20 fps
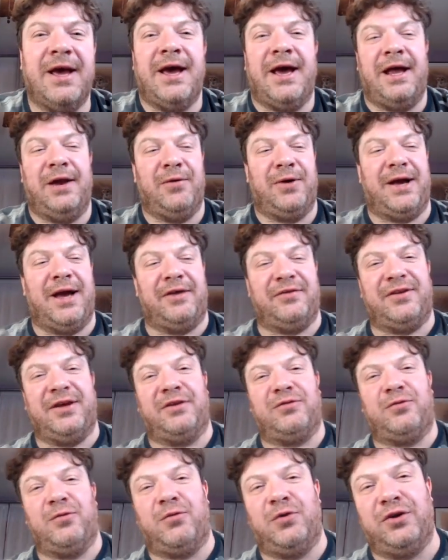Anyway, guys,
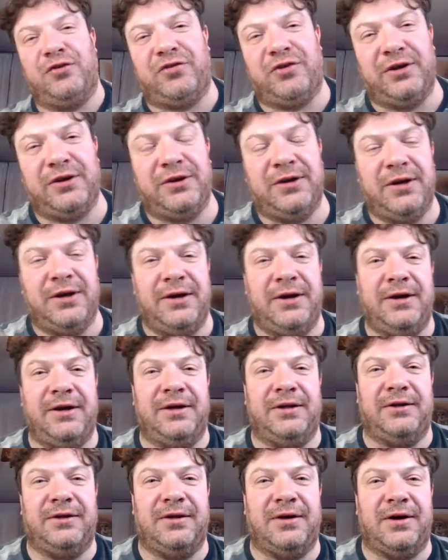thanks for watching,
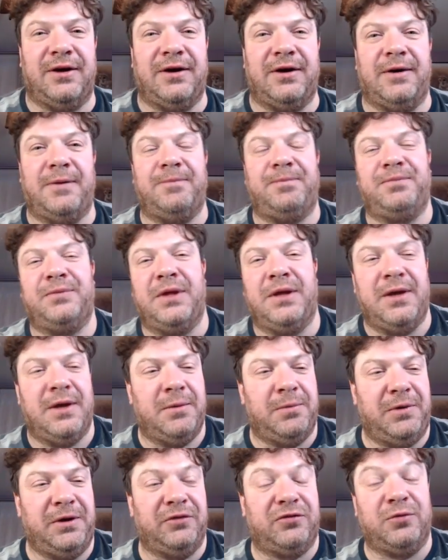and
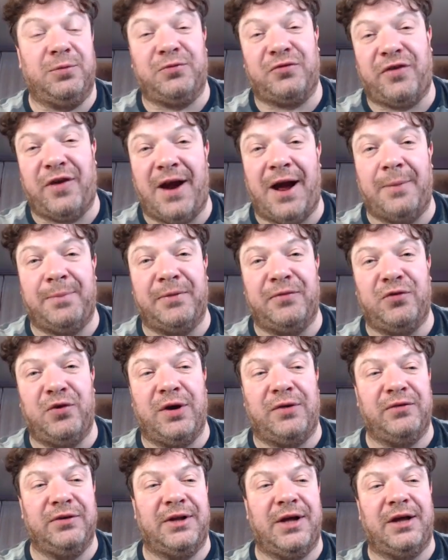please subscribe if you
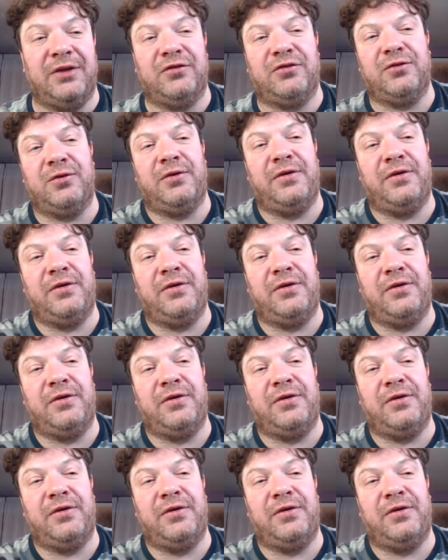haven't done so.